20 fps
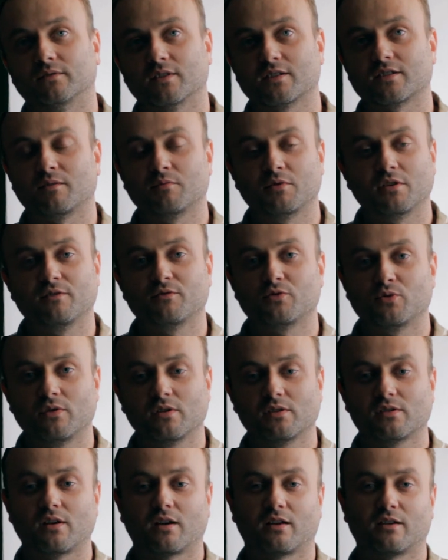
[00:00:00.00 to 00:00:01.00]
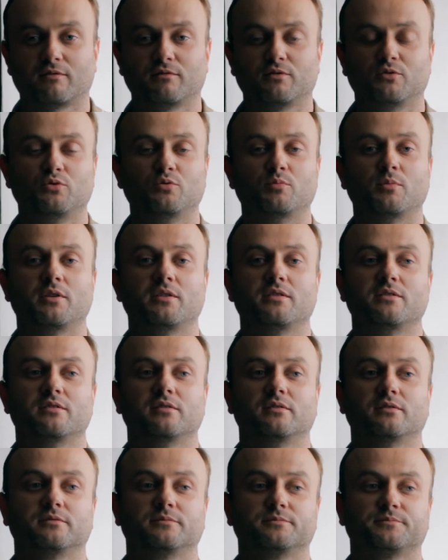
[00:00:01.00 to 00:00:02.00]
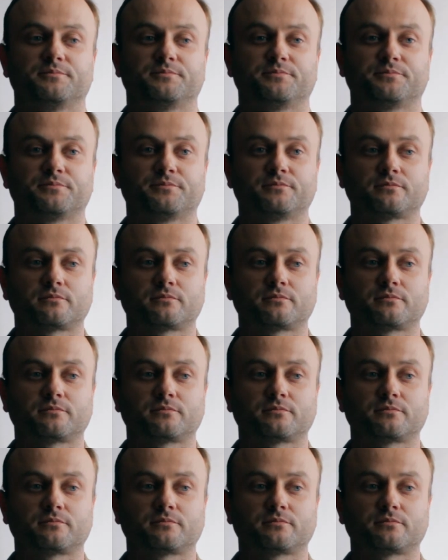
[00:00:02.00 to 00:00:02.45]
absolutely not what it looks like.